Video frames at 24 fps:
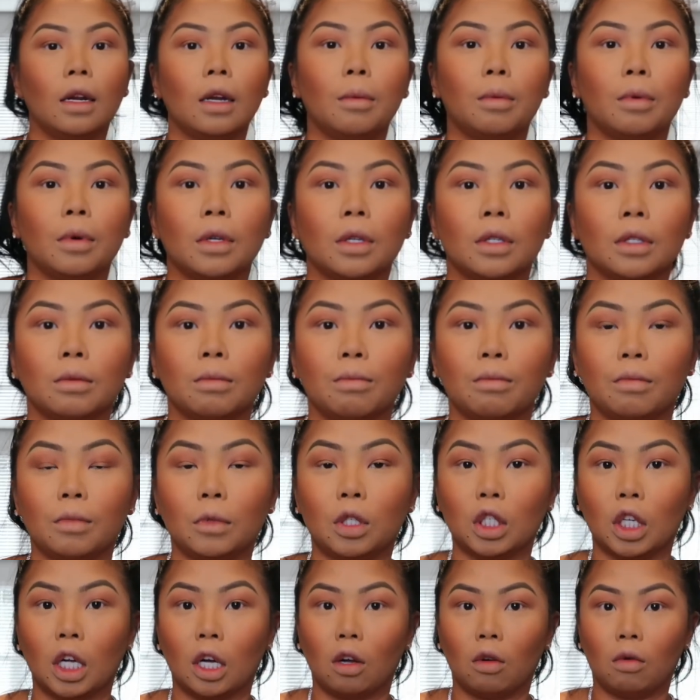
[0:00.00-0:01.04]
need to put
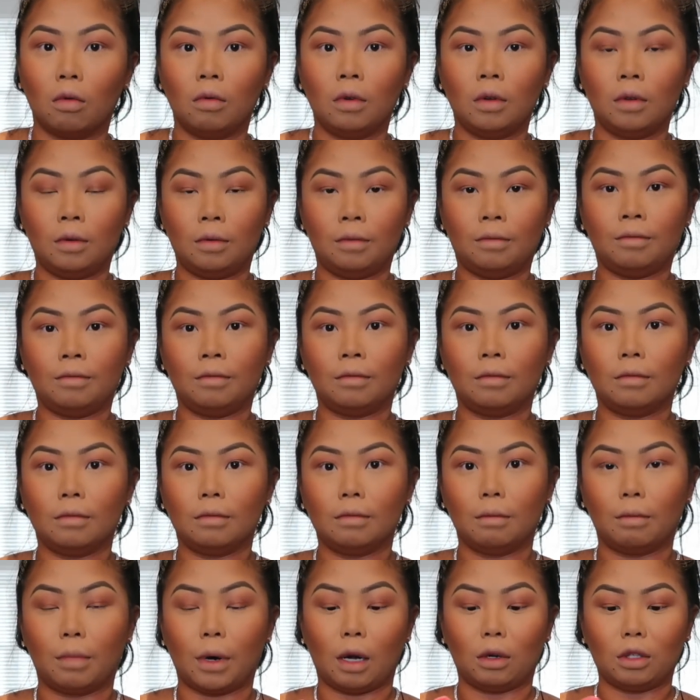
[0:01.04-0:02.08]

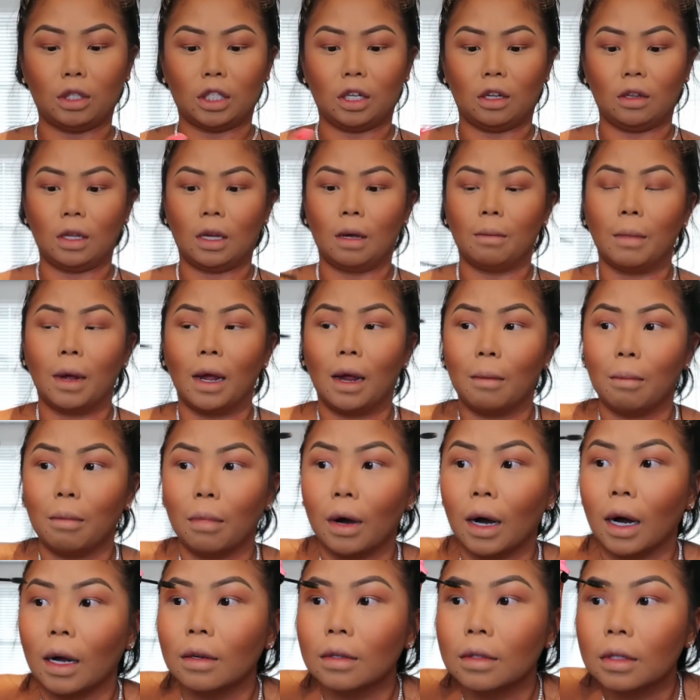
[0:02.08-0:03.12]
brow gel in my
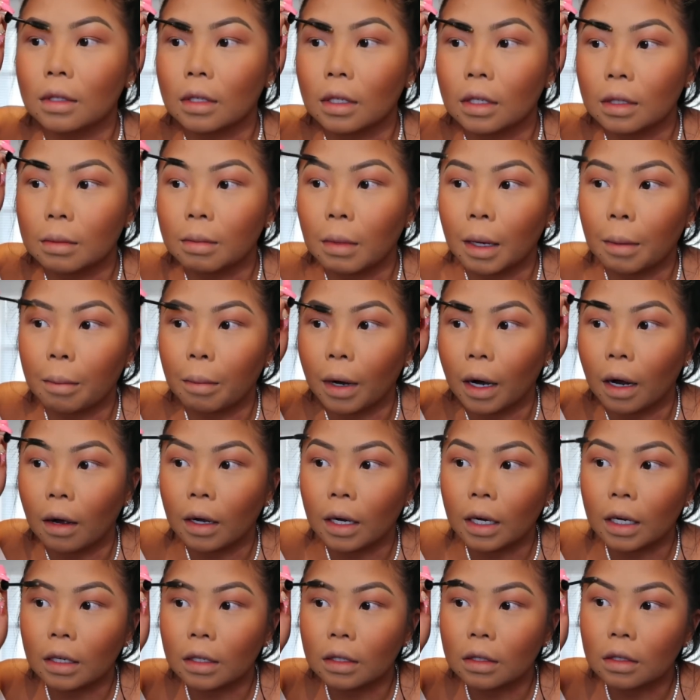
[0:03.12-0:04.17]
brows because my brow
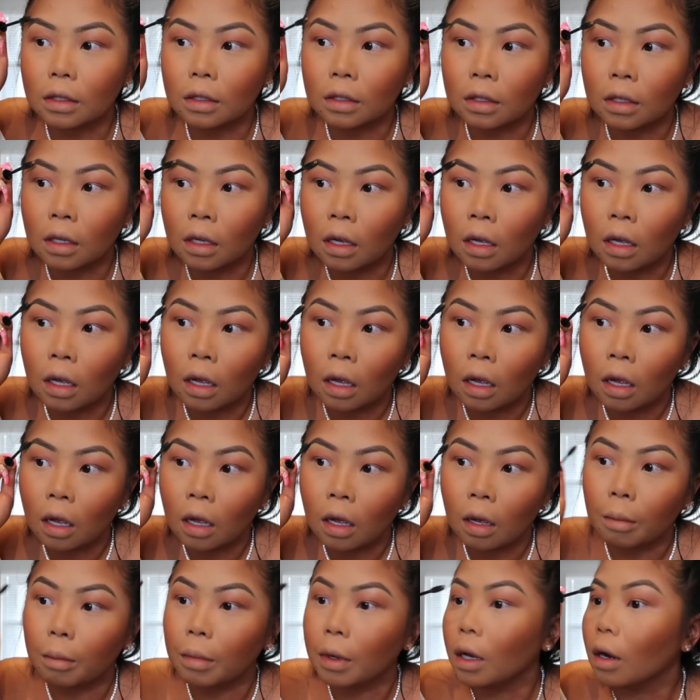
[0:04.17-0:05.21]
hairs
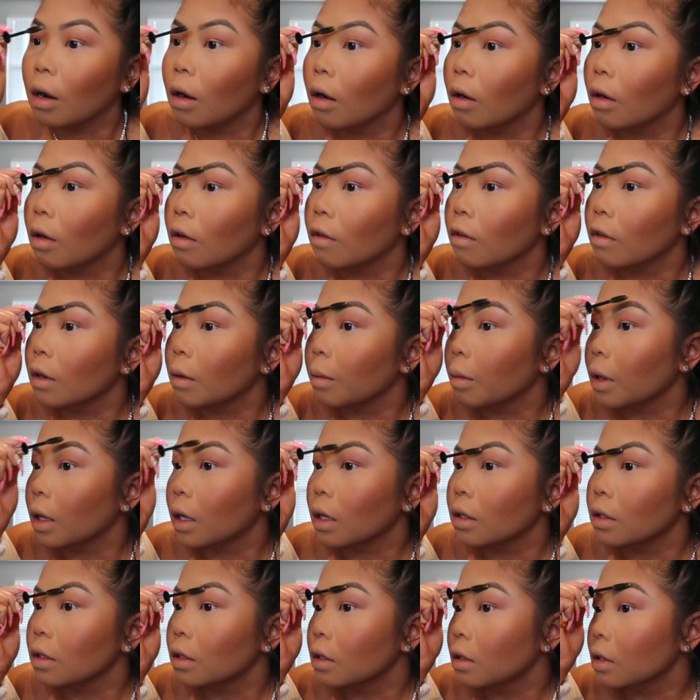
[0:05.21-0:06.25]
be all over the
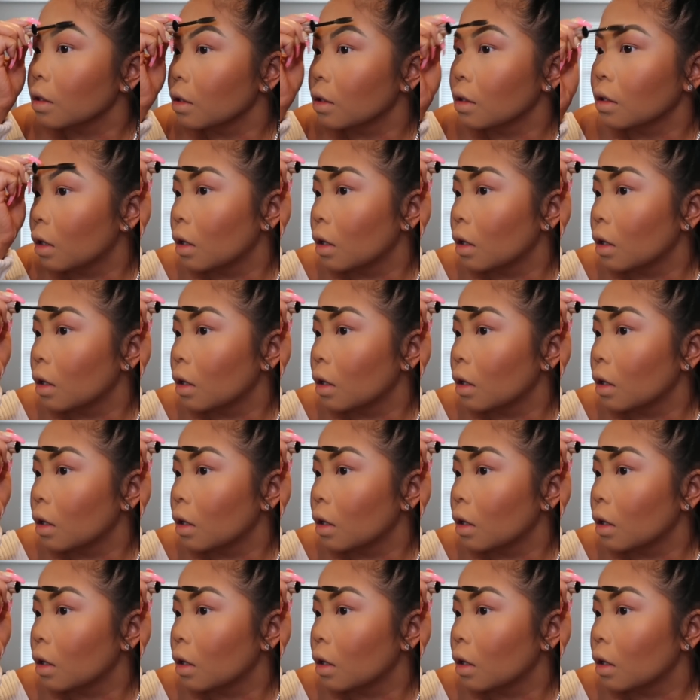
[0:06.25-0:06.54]
place.